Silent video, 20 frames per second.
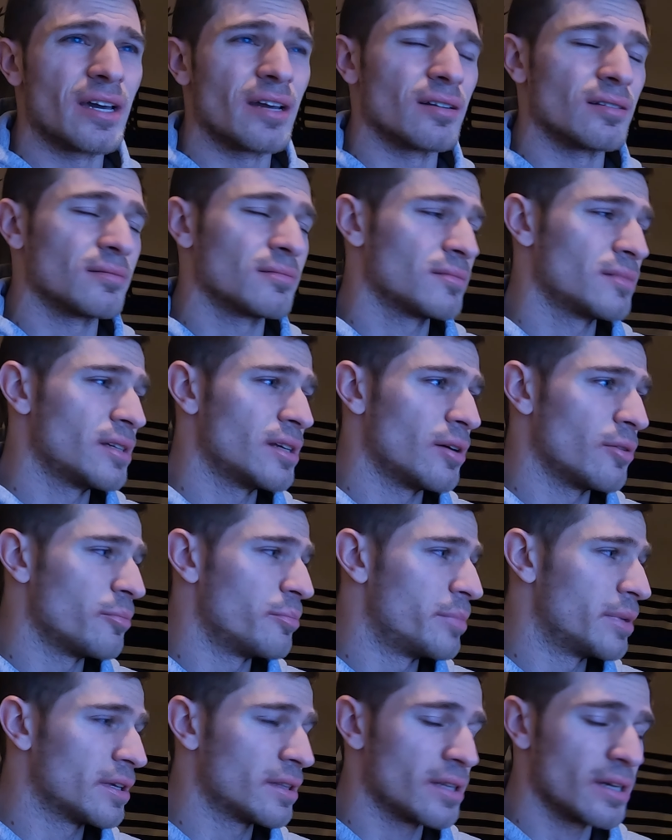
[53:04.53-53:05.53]
We got
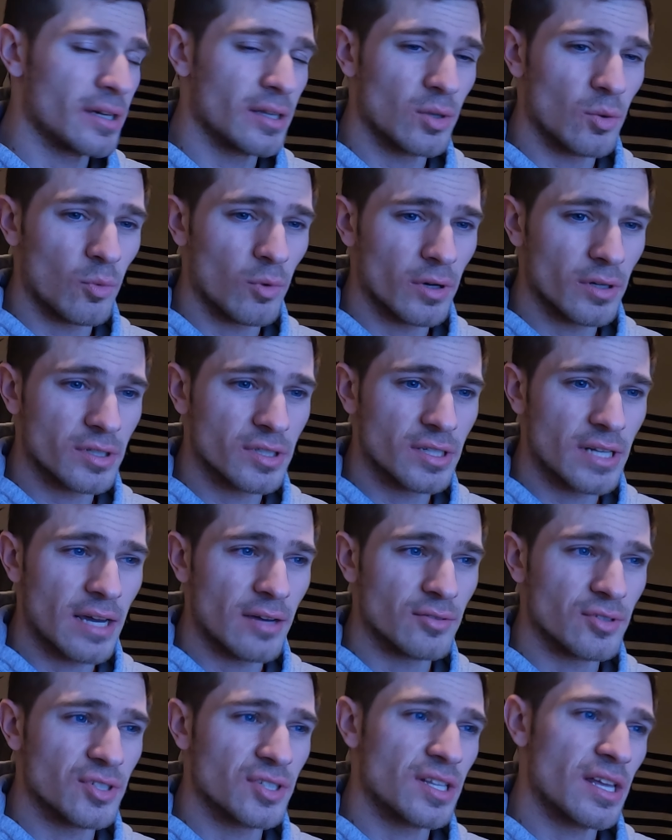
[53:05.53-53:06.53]
a big thing in the
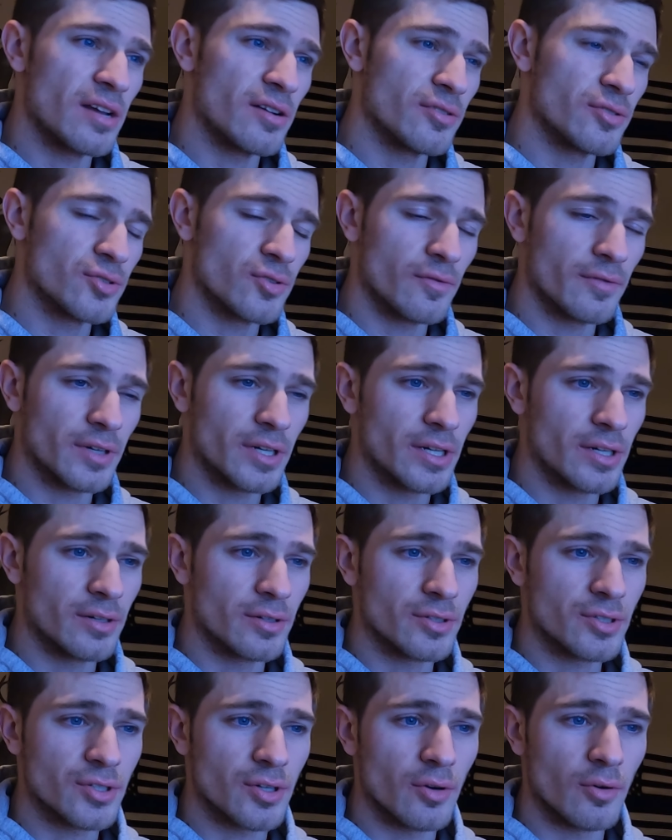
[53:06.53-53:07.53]
works downstairs over
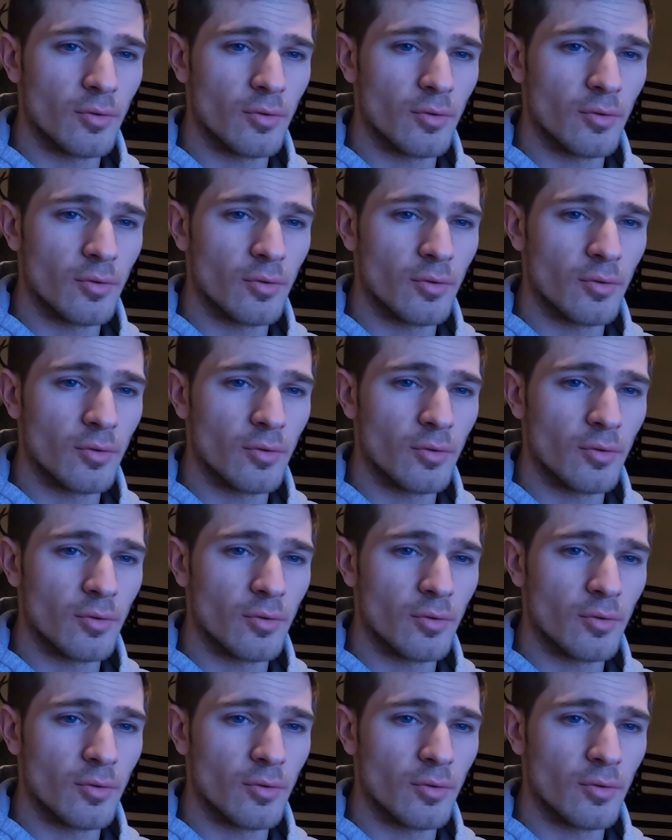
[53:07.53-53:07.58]
here,